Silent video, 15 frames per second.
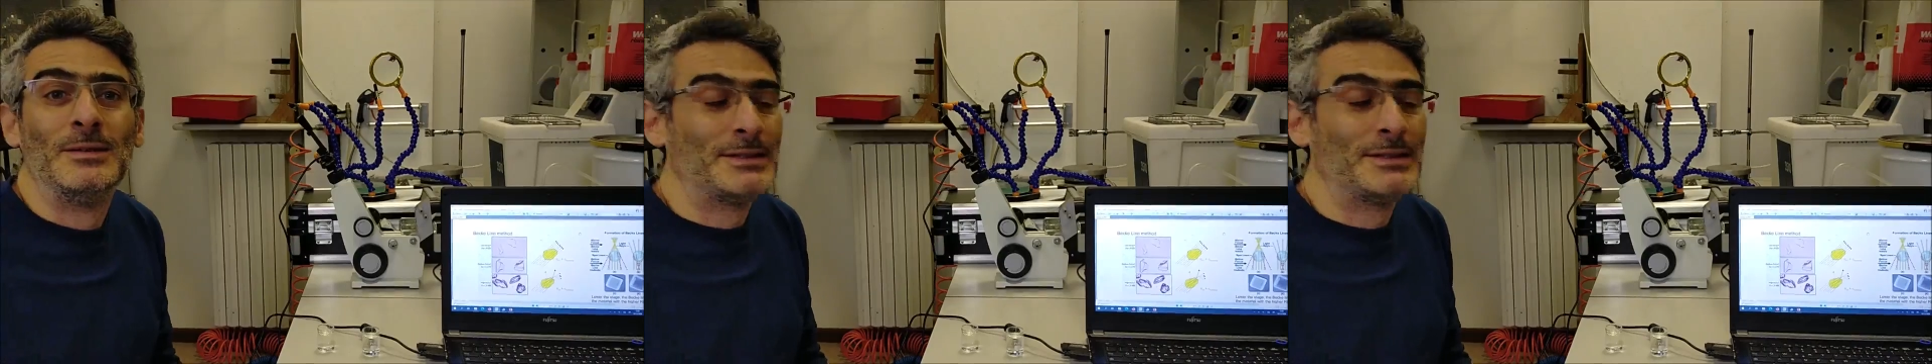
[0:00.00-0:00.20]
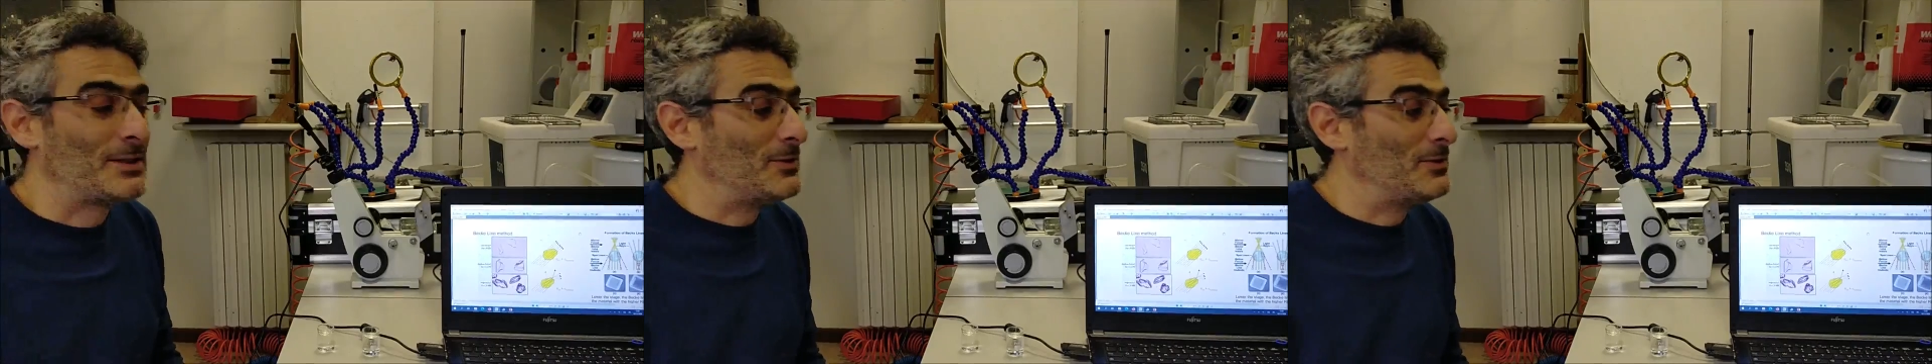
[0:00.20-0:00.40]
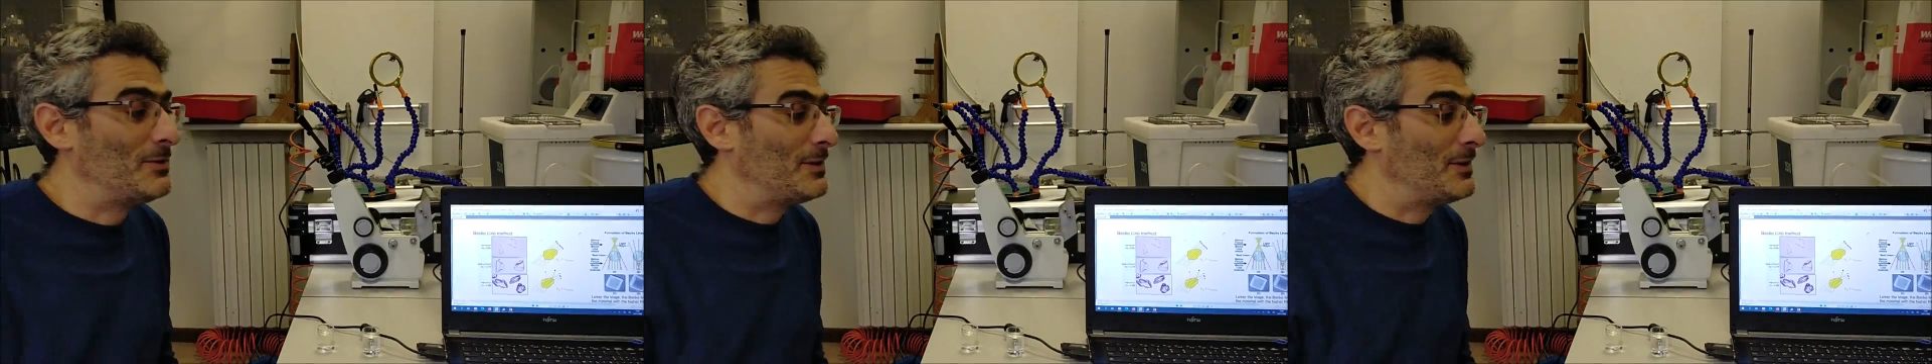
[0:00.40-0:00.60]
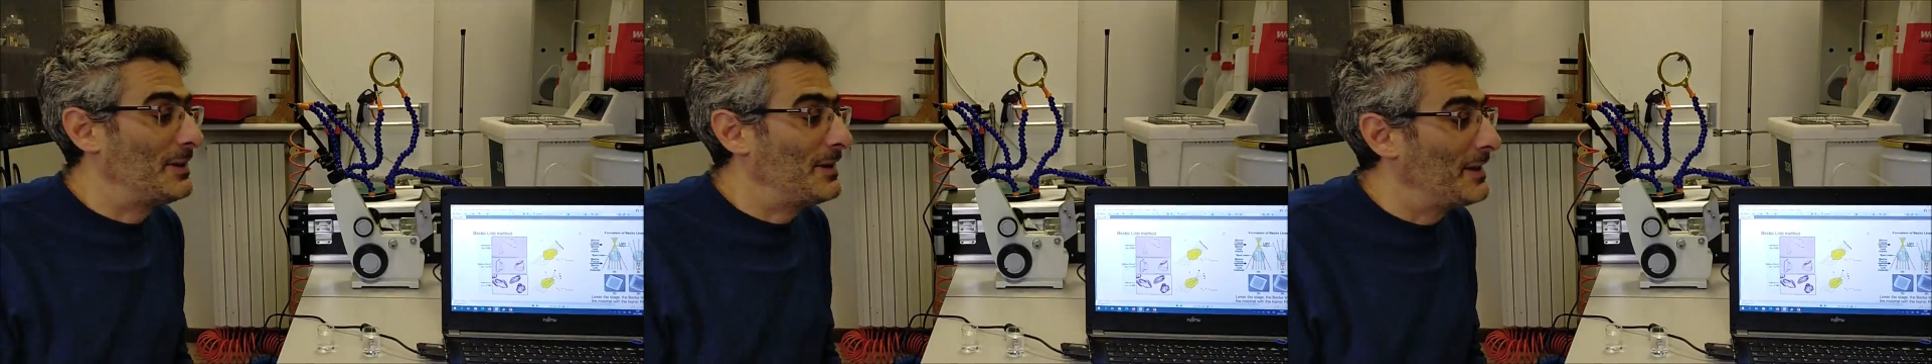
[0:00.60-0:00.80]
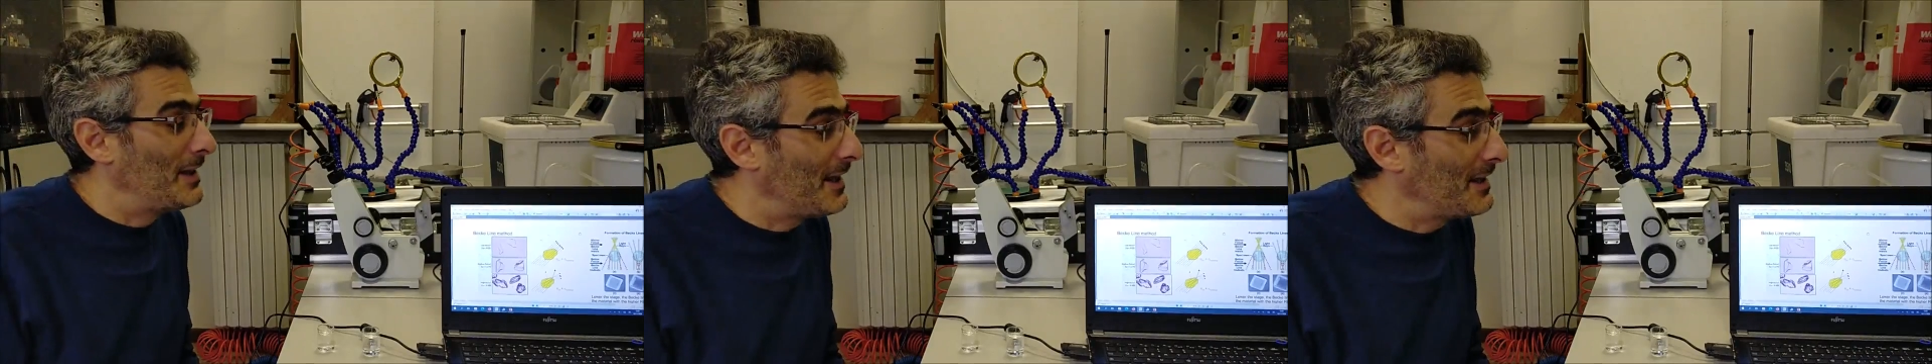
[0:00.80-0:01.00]
So
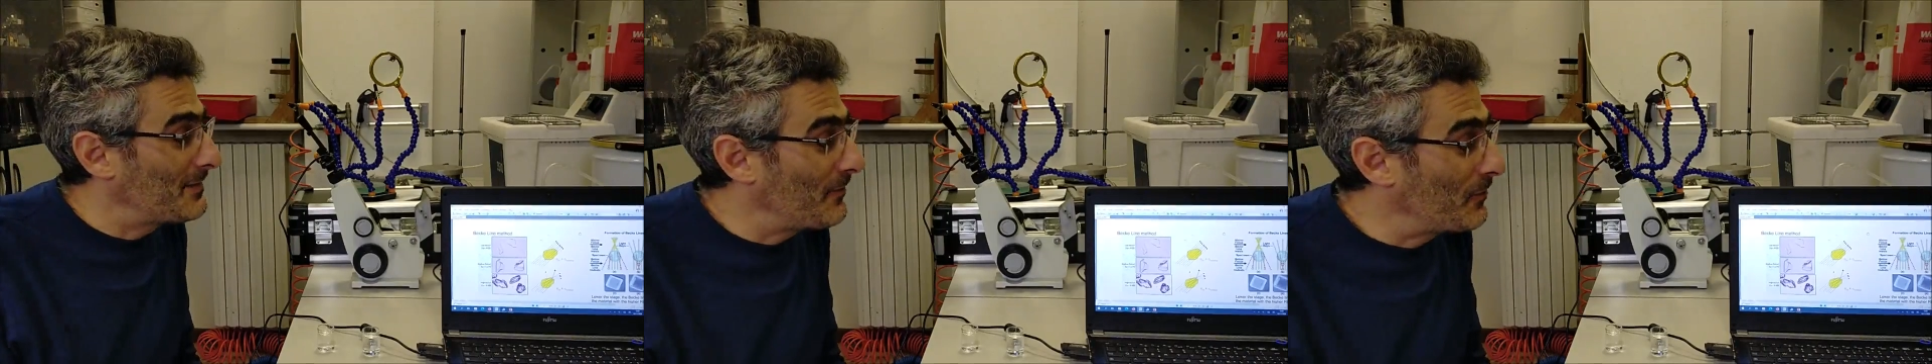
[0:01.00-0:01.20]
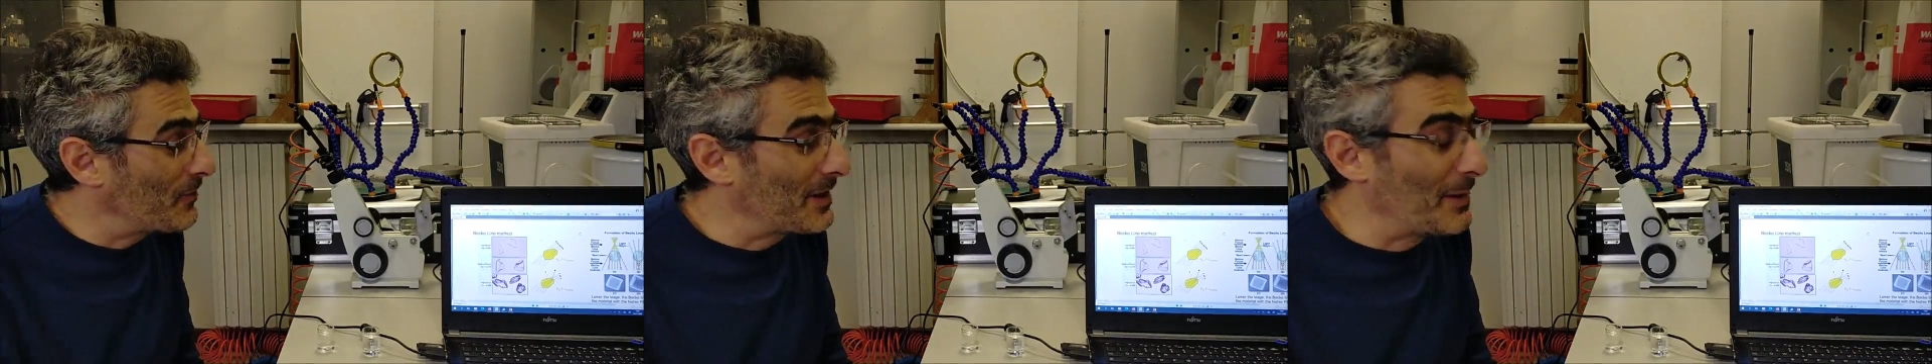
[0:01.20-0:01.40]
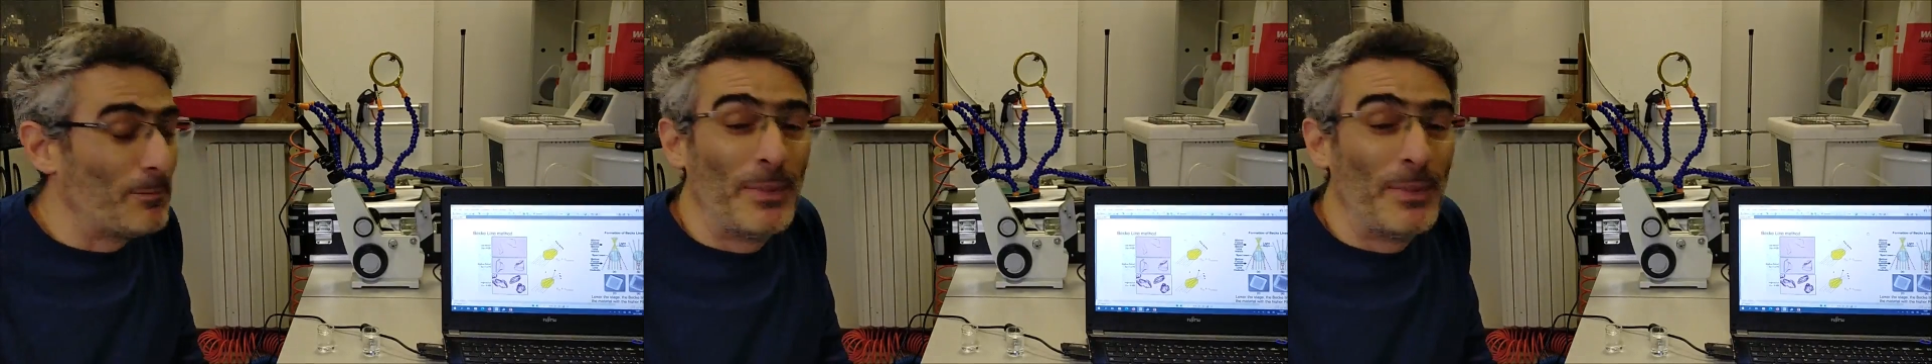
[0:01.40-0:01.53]
as for the